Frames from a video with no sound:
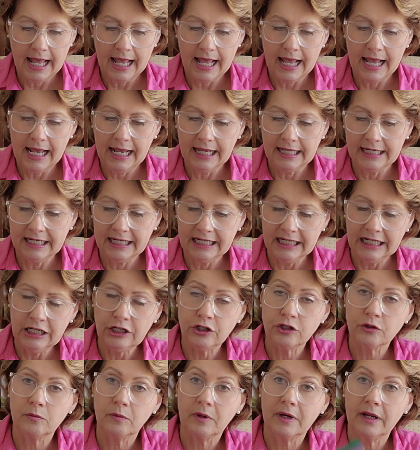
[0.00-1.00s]
And in
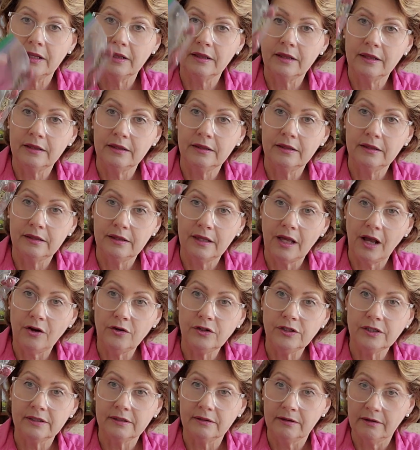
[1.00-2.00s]
each one of
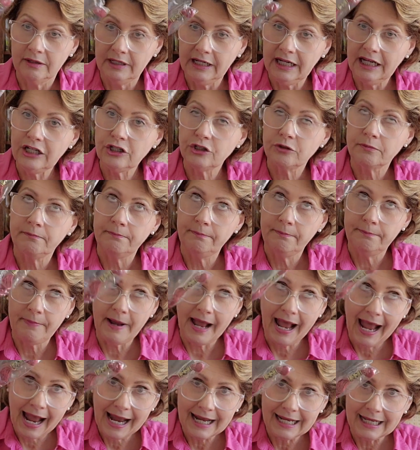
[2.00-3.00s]
those, each
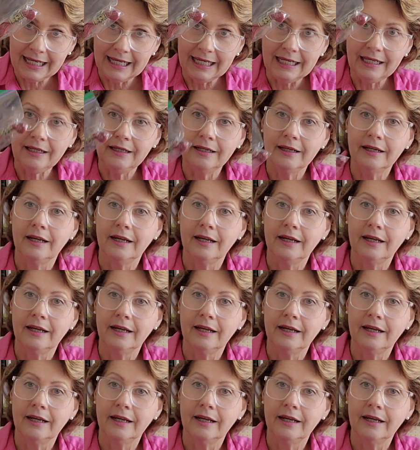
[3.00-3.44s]
baggie,